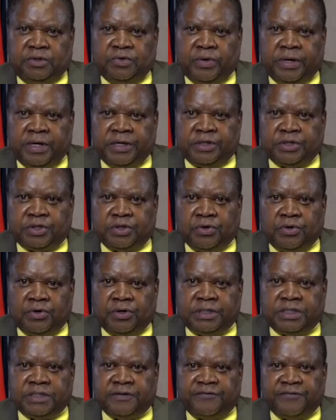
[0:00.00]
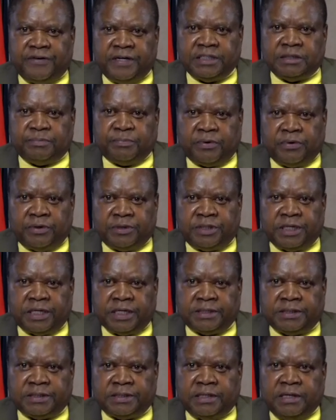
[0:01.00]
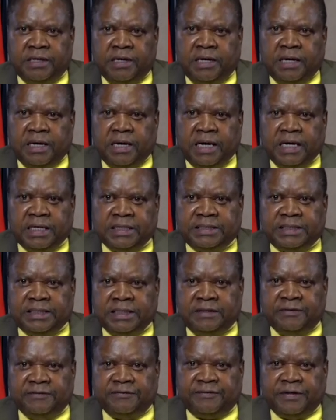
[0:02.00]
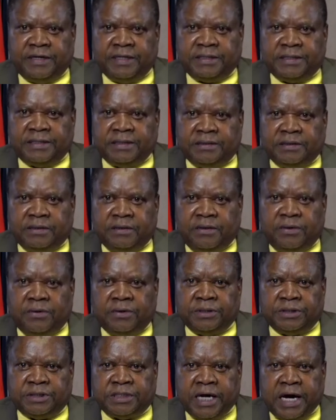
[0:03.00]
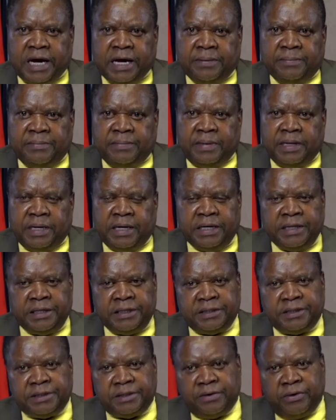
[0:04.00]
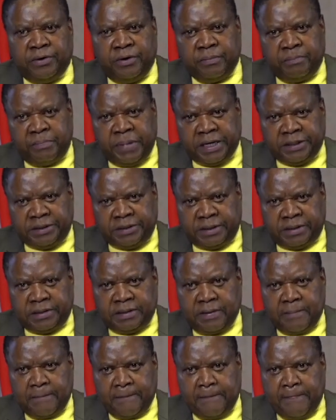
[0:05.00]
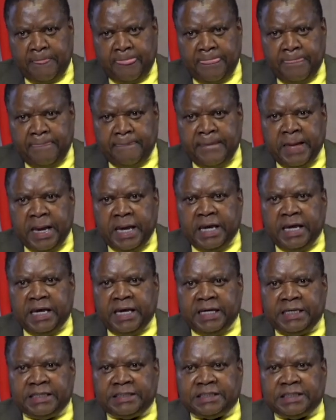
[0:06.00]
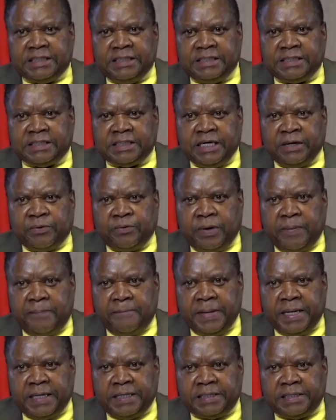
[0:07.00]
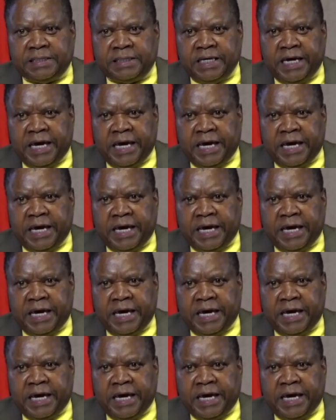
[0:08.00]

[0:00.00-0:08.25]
to ensure defense projects are delivered on time and on budget. As its equipment